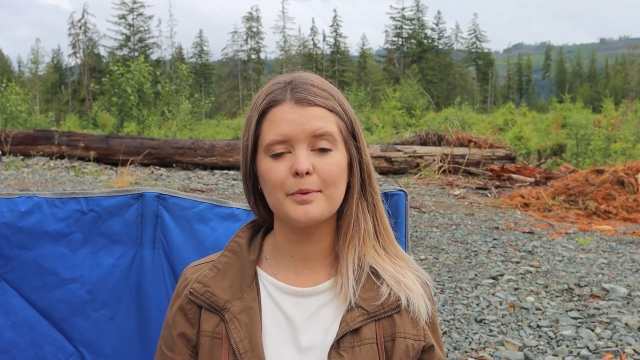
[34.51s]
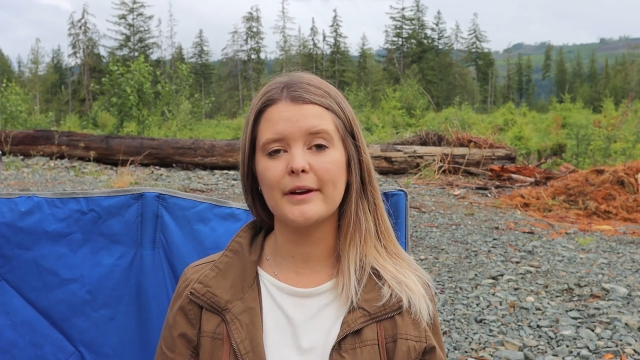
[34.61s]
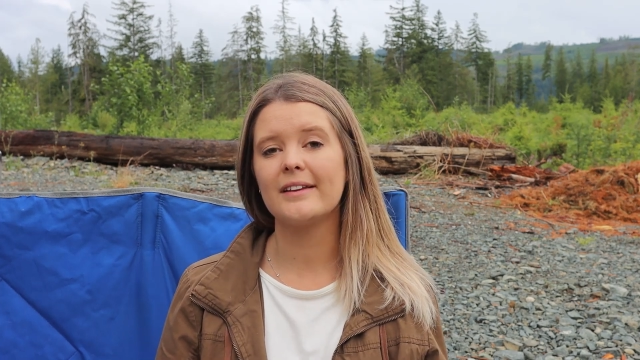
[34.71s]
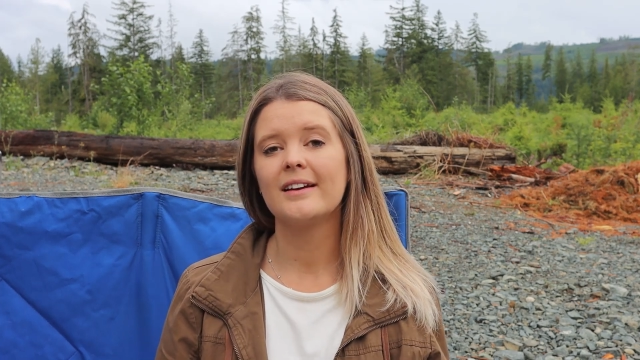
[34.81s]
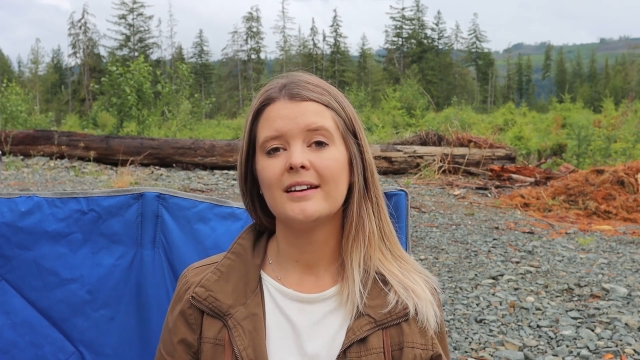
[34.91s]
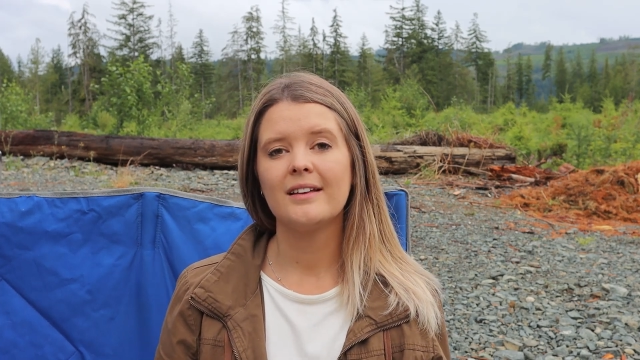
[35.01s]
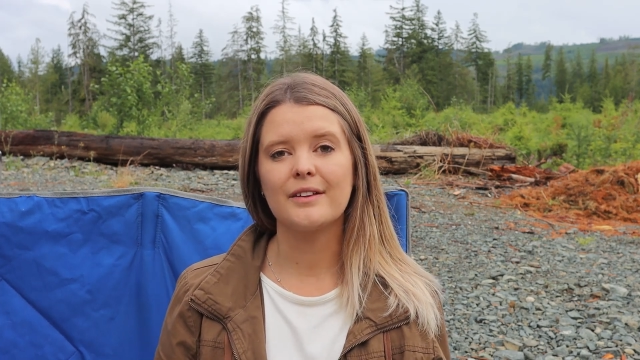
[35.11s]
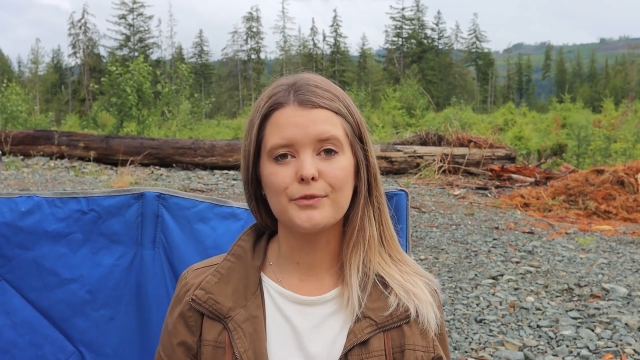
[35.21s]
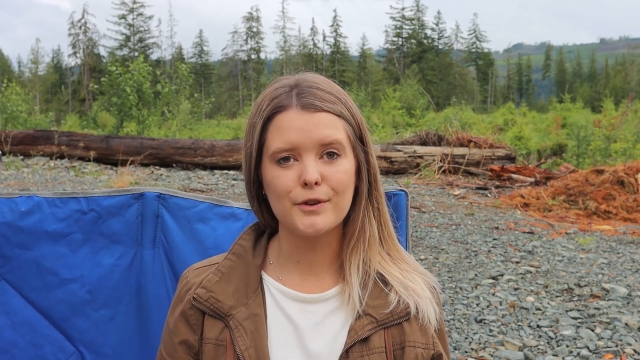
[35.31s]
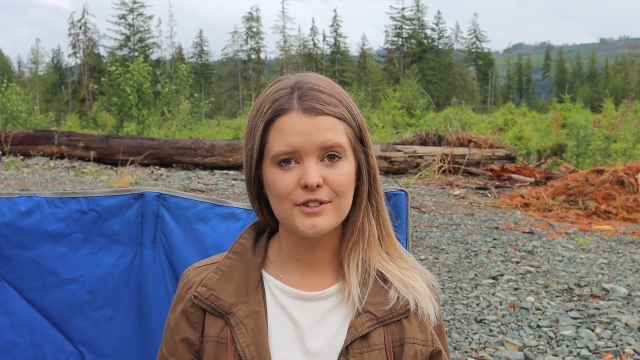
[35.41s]
but
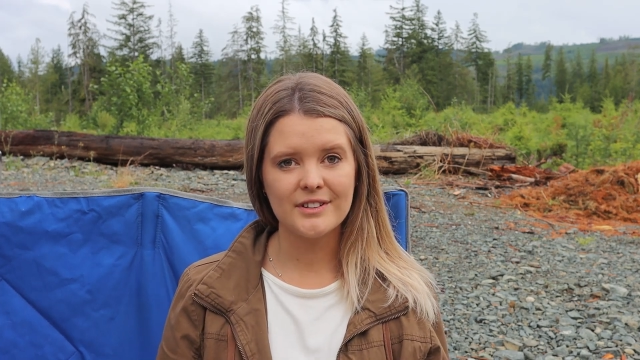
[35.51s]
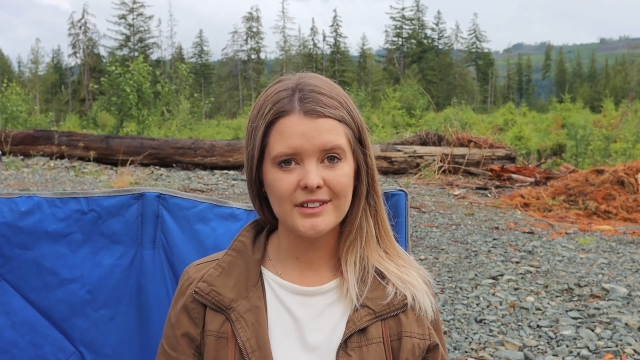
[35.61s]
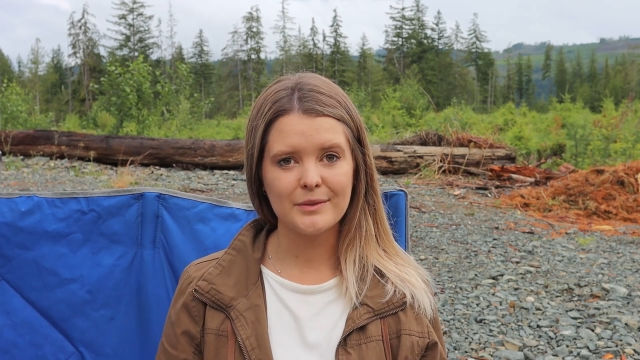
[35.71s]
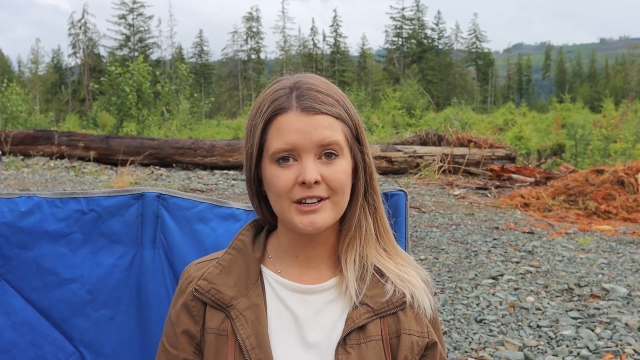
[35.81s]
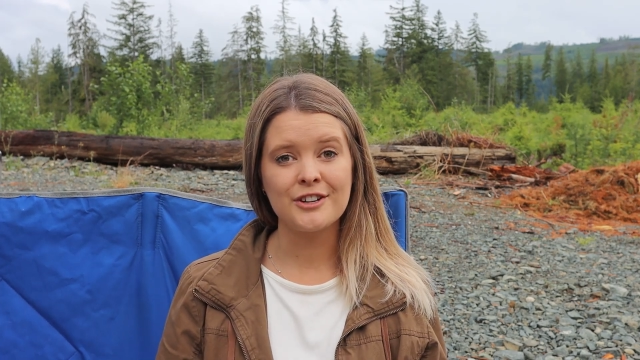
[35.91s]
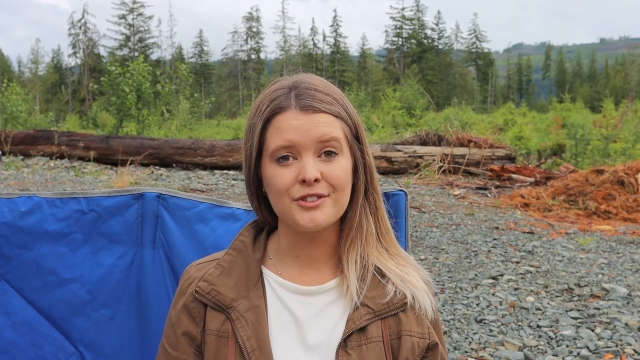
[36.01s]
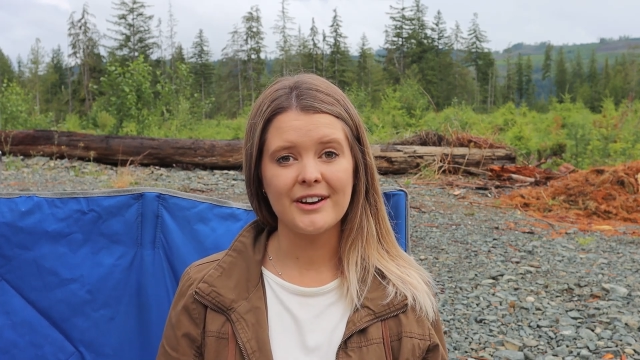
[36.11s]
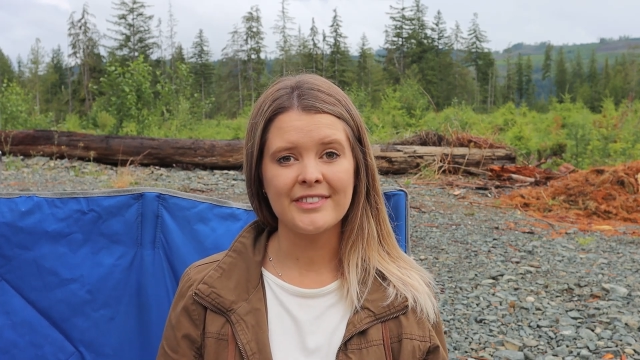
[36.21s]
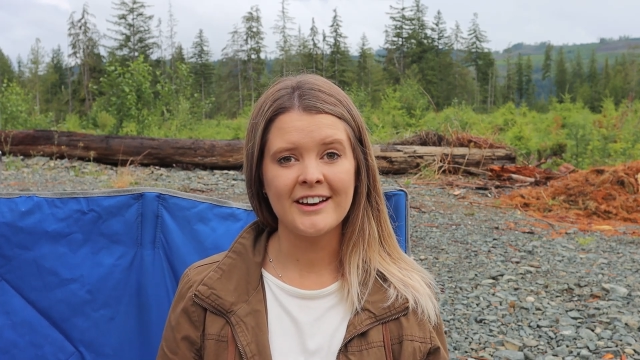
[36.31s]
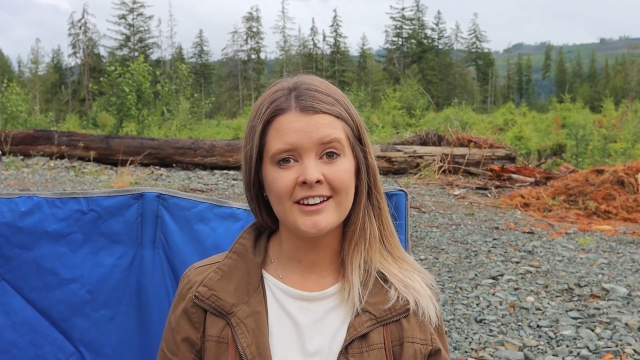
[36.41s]
unfortunately when I
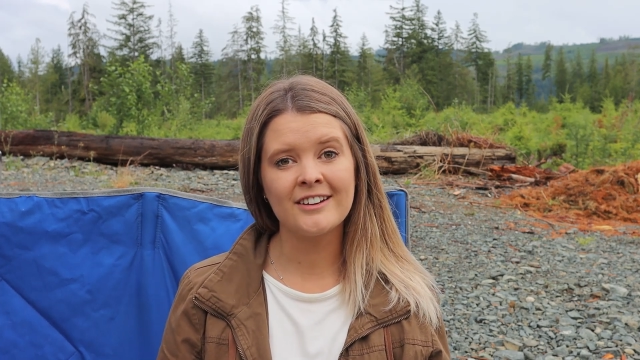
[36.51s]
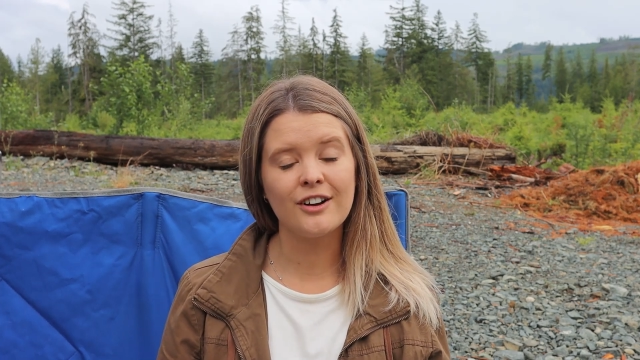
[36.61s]
tried that,